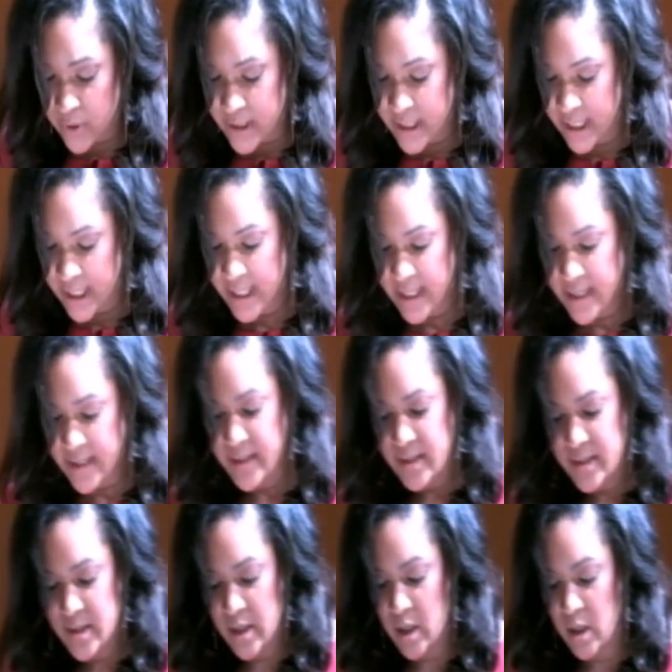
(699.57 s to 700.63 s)
pretend
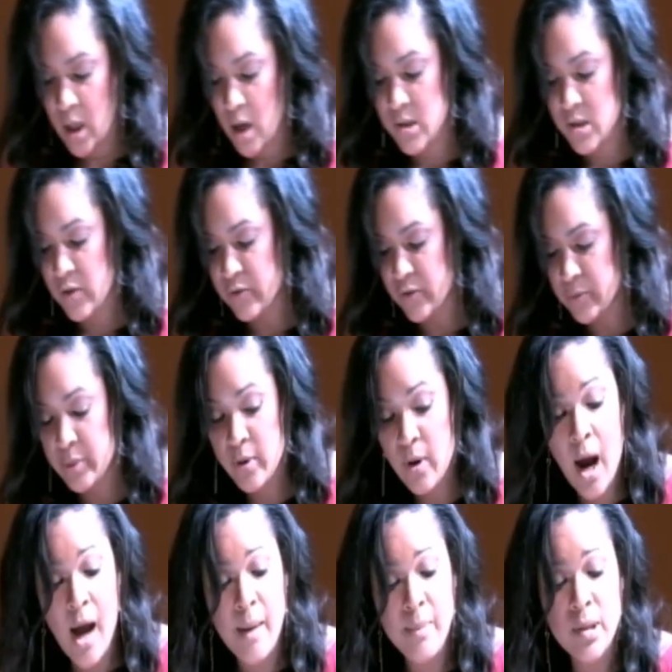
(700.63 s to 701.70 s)
to gloss over
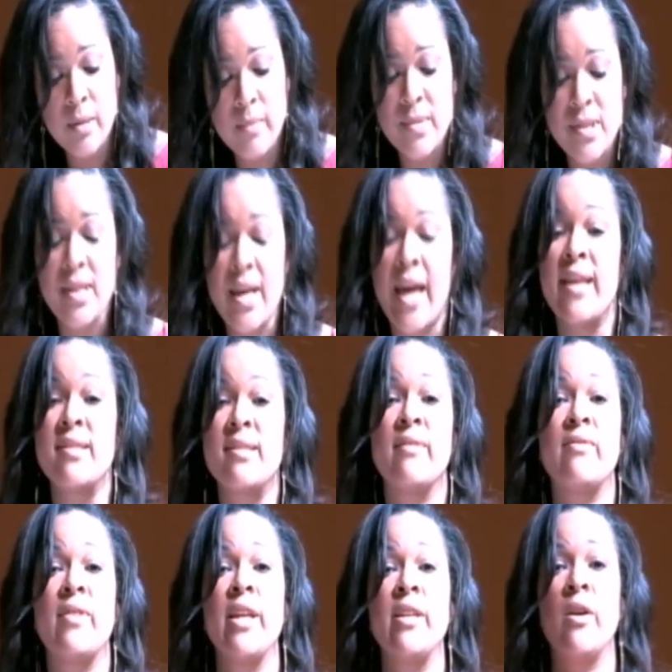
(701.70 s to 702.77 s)
problems as
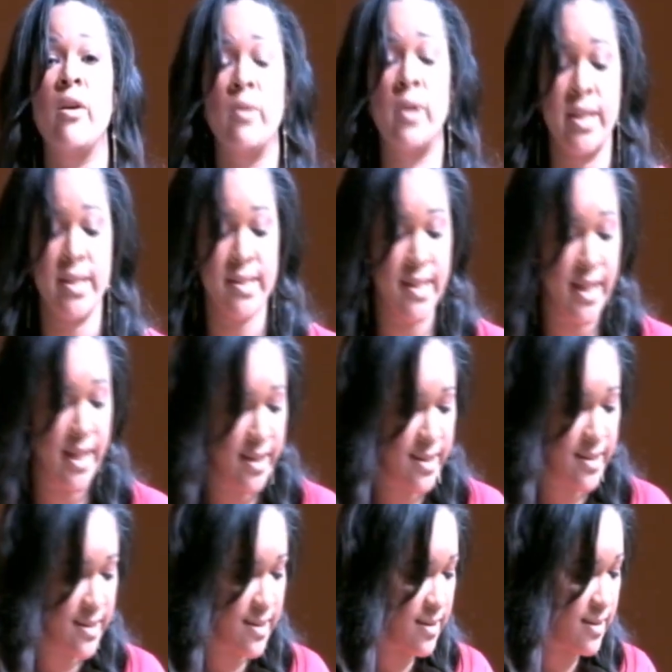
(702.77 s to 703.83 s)
if they don't
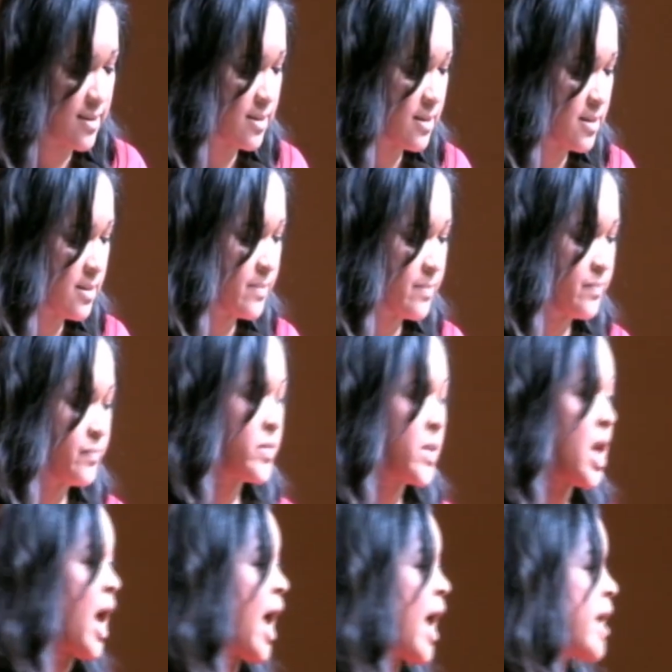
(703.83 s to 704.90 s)
exist.
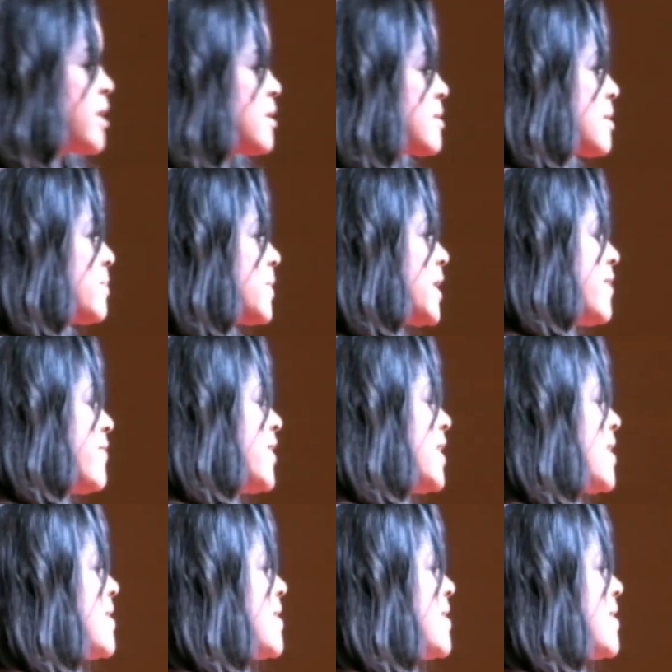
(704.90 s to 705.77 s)
I used to believe in